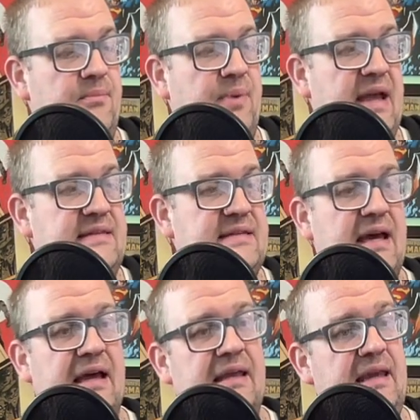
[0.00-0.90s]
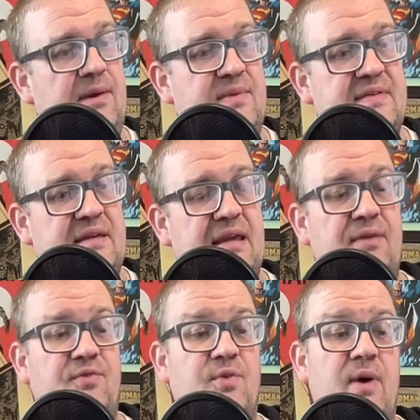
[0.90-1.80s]
But it was a
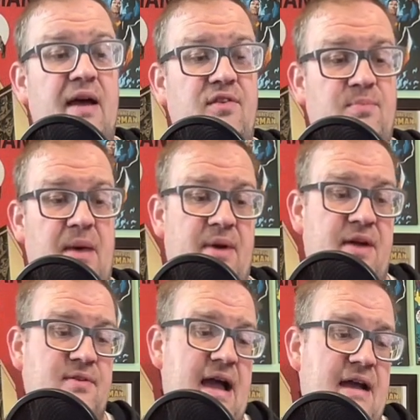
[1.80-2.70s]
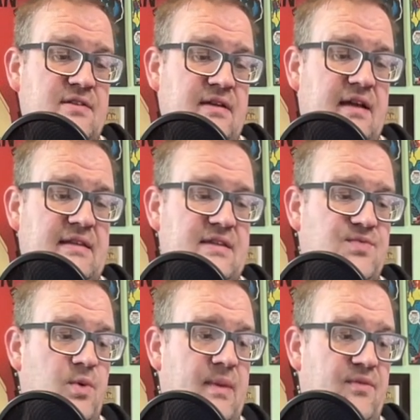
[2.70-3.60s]
gift for us. My brother actually got this
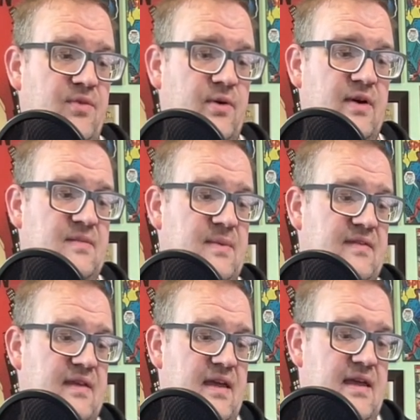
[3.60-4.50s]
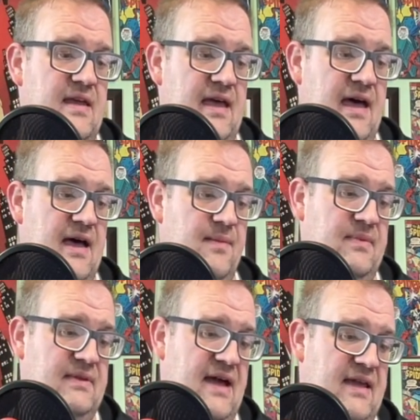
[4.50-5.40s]
for me for Christmas.
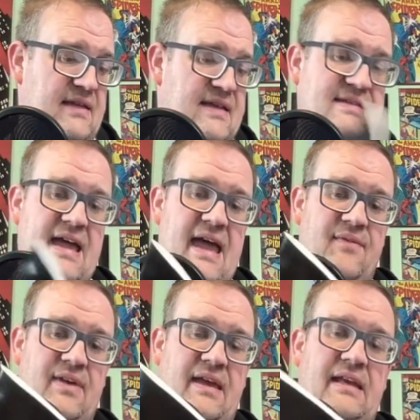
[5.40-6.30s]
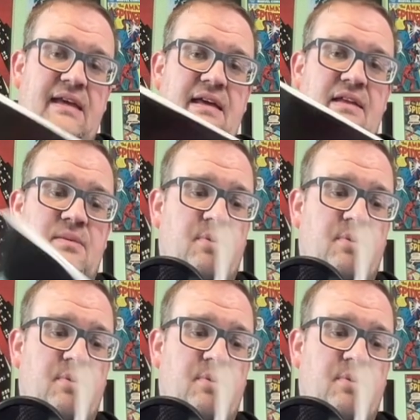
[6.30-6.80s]
Now, it doesn't have any of the